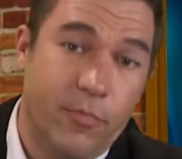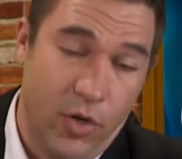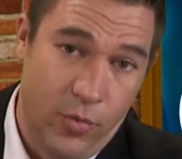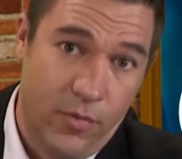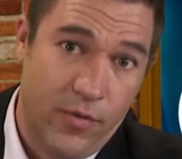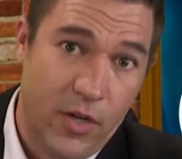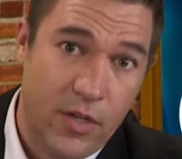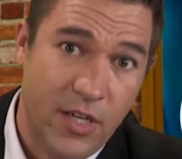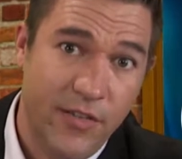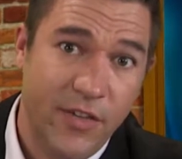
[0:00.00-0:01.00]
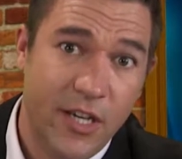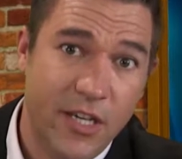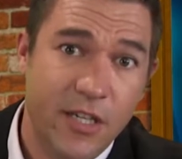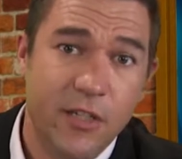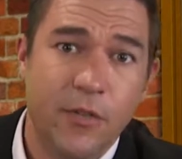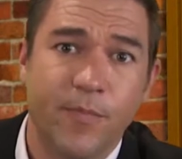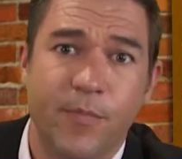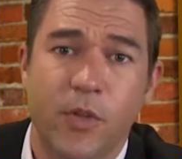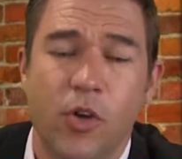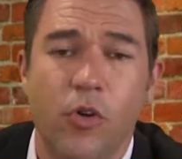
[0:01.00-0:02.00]
bird would fall off, get eaten,
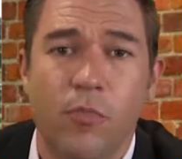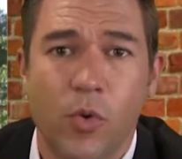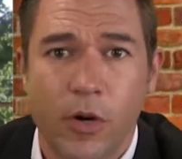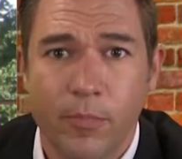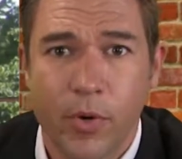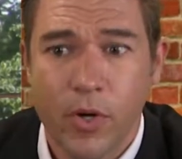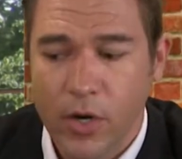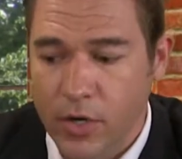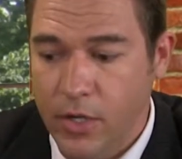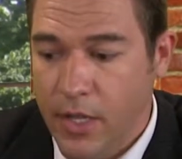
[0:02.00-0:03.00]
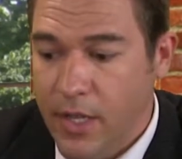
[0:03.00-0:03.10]
no more bird.